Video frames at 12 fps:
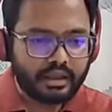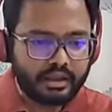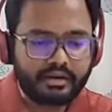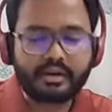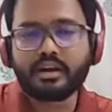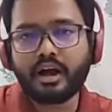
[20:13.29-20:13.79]

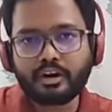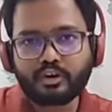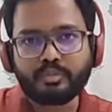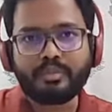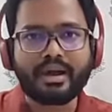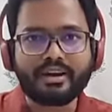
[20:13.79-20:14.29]
in regard
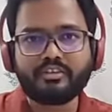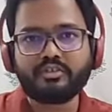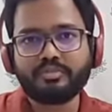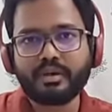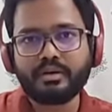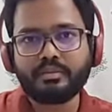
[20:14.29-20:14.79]
to
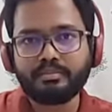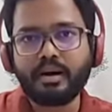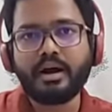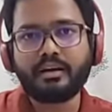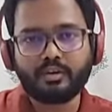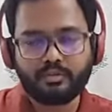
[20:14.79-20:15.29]
management
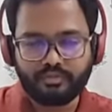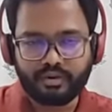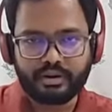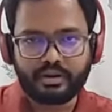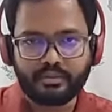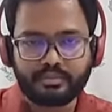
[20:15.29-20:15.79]
part of
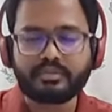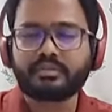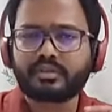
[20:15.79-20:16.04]
flare-ups